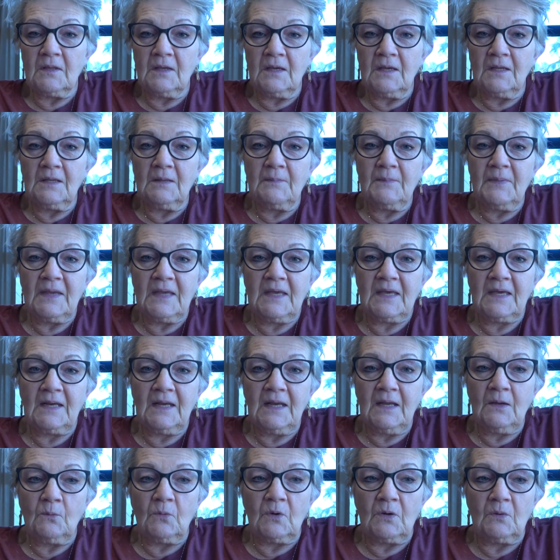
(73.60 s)
in the
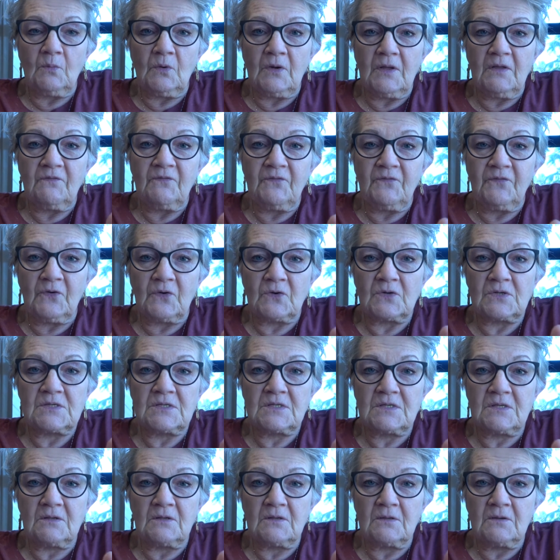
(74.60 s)
beginning when we
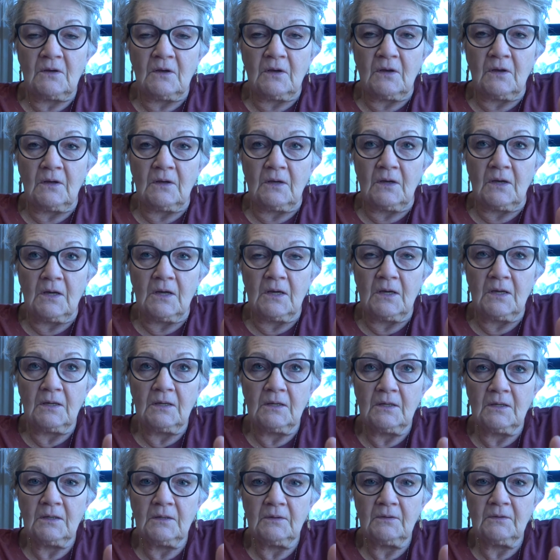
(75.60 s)
first
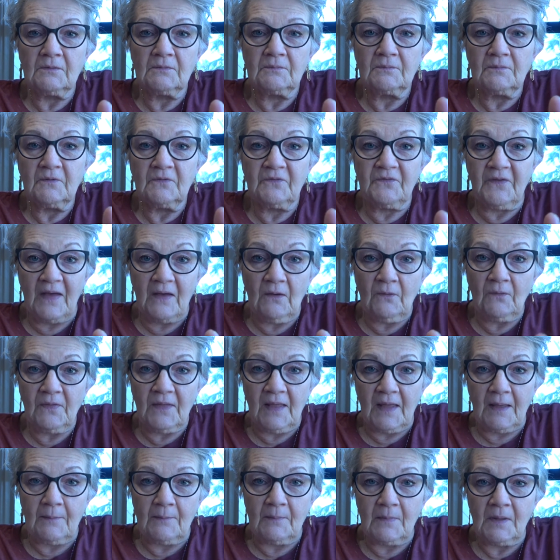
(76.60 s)
found
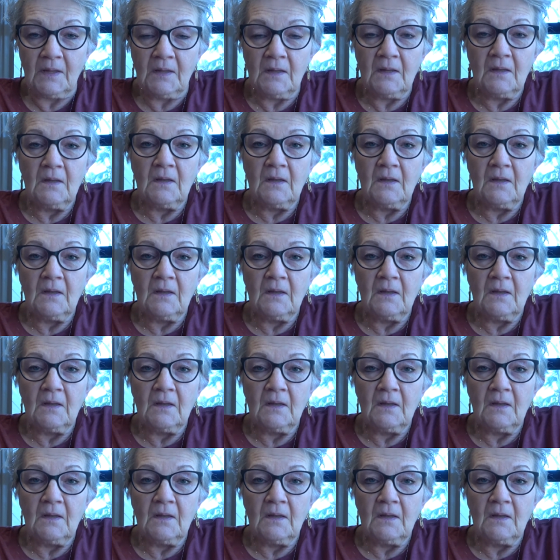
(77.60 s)
them,